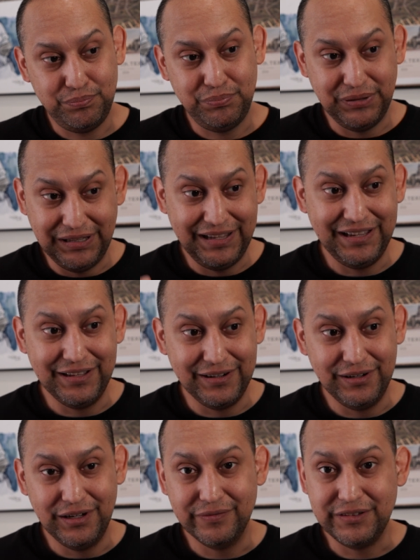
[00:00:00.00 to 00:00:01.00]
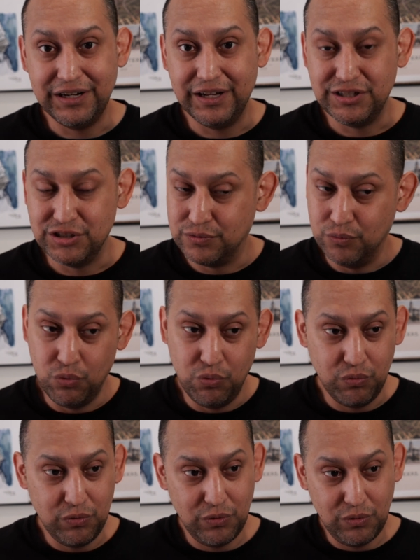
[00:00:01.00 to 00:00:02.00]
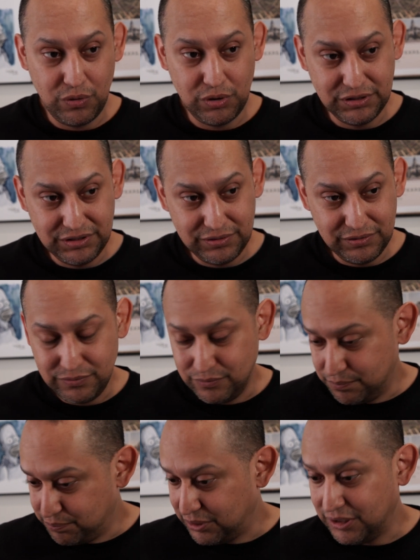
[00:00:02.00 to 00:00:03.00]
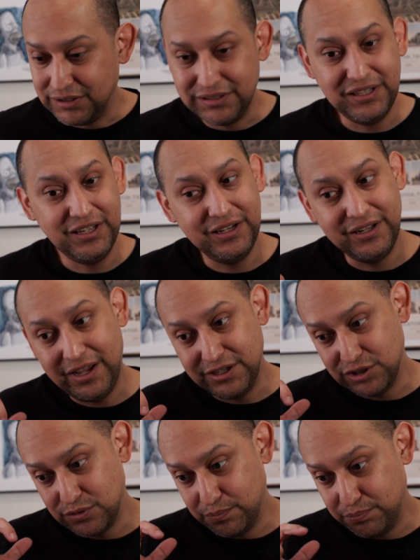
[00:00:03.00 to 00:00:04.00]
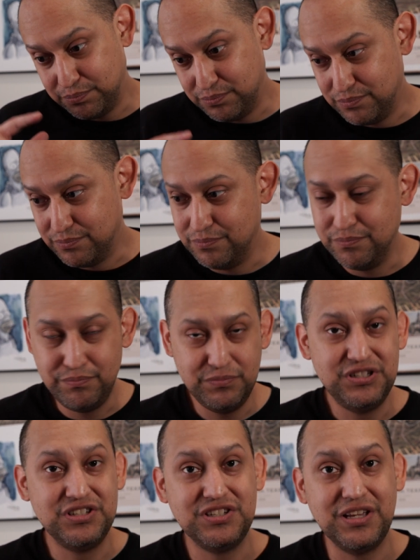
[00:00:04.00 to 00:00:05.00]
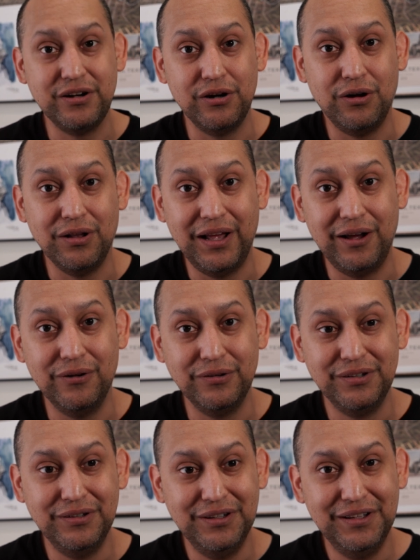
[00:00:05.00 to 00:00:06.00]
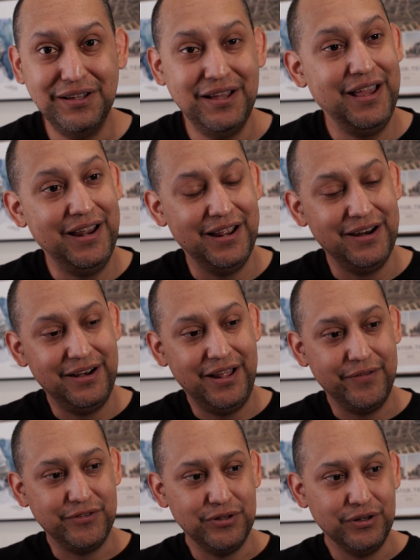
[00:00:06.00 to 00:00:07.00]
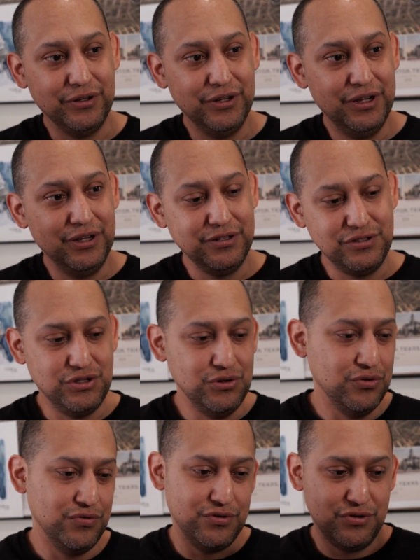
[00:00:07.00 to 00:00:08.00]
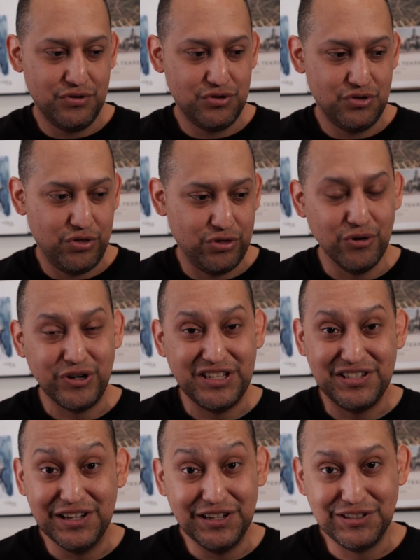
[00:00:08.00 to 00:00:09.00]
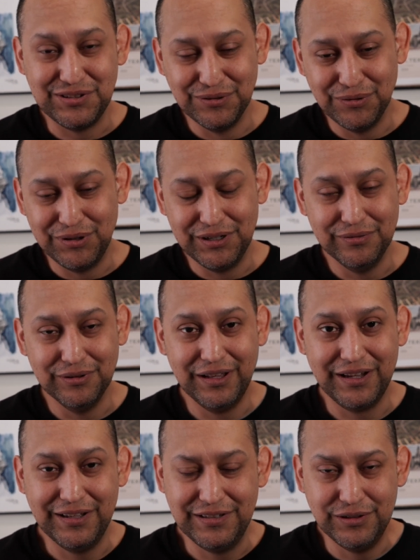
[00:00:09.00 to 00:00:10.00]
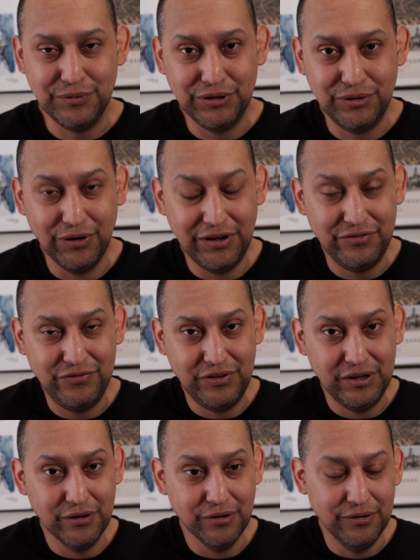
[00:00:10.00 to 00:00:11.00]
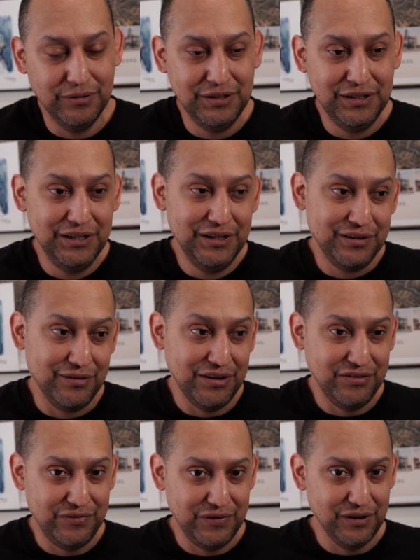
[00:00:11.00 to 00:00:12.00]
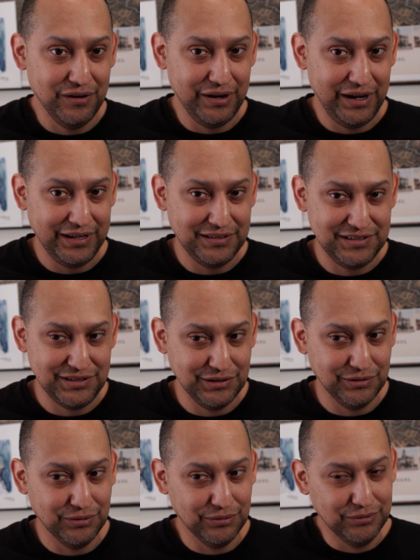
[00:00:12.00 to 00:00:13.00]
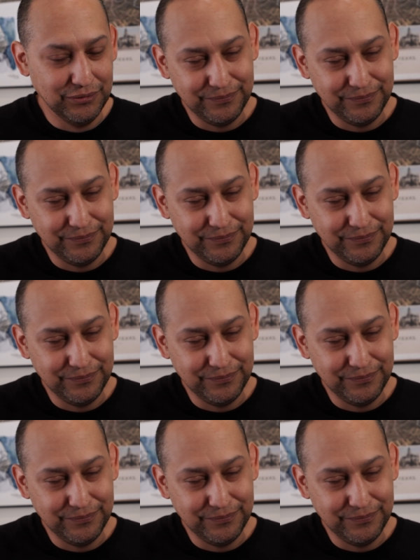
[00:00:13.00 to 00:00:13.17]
playing it enough that I just plugged in and just set it all out. And I didn't have to do 30 takes or whatever like I did with Grave Fear. Grave Fear, I still